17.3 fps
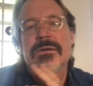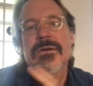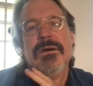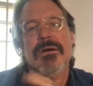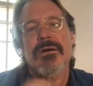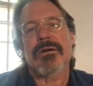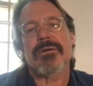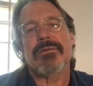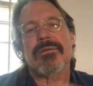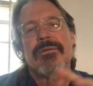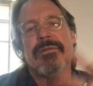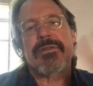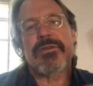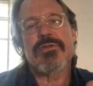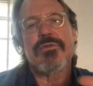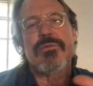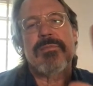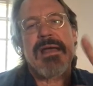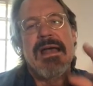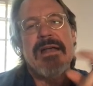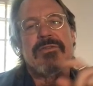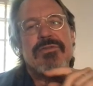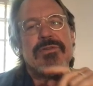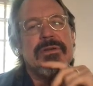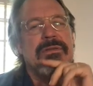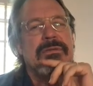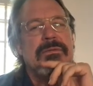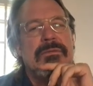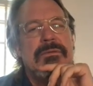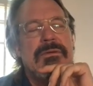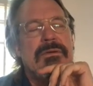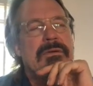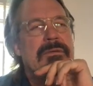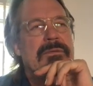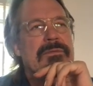are the new magic
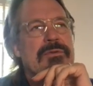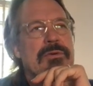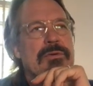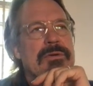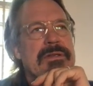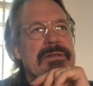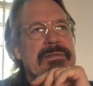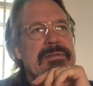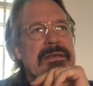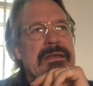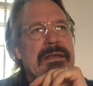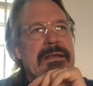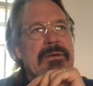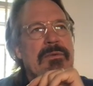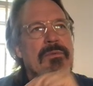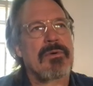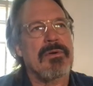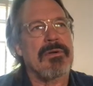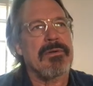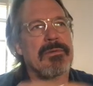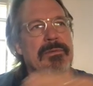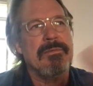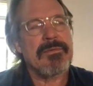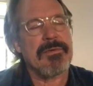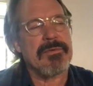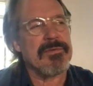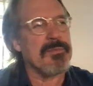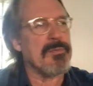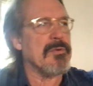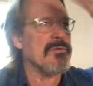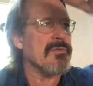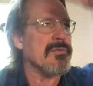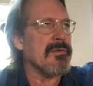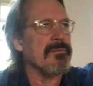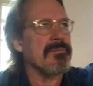uh, dirty thing where they're
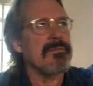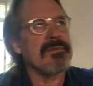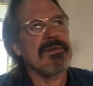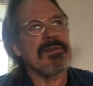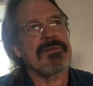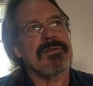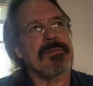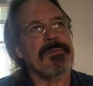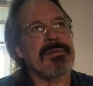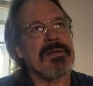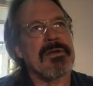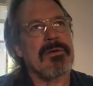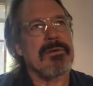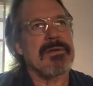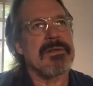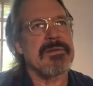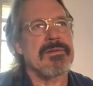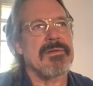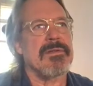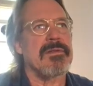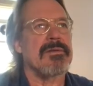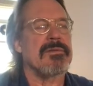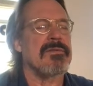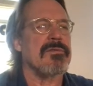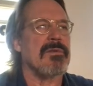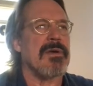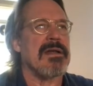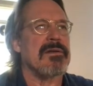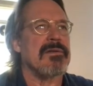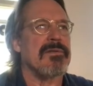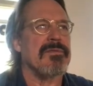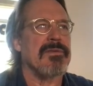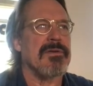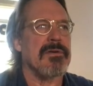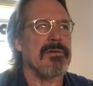supposed to disappear into the
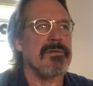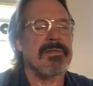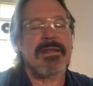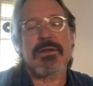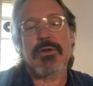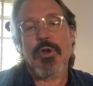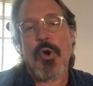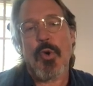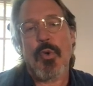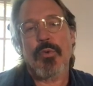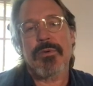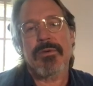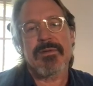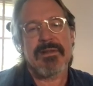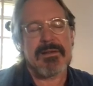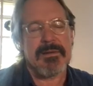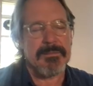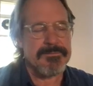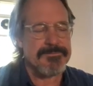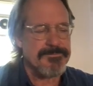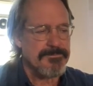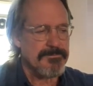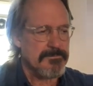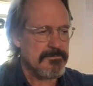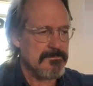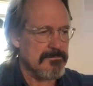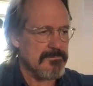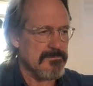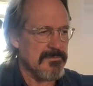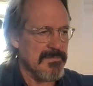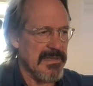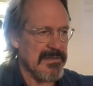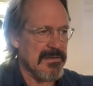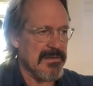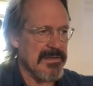stratosphere. They don't. They
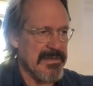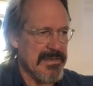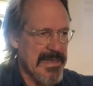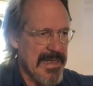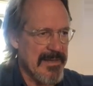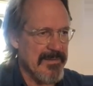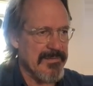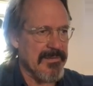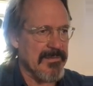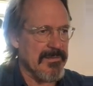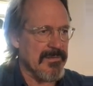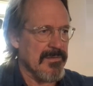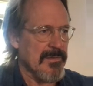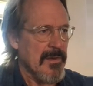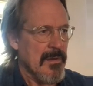they leak acids.